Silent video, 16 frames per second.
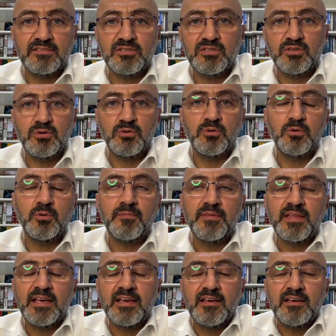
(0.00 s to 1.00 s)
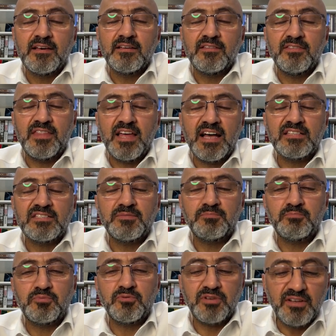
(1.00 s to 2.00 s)
So that's
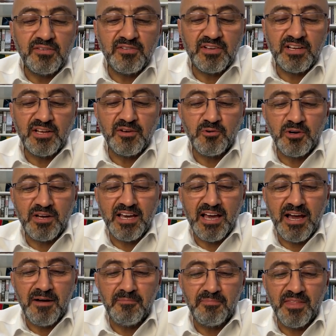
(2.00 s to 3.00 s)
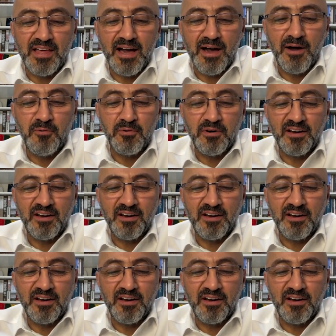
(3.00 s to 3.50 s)
briefly who I am now.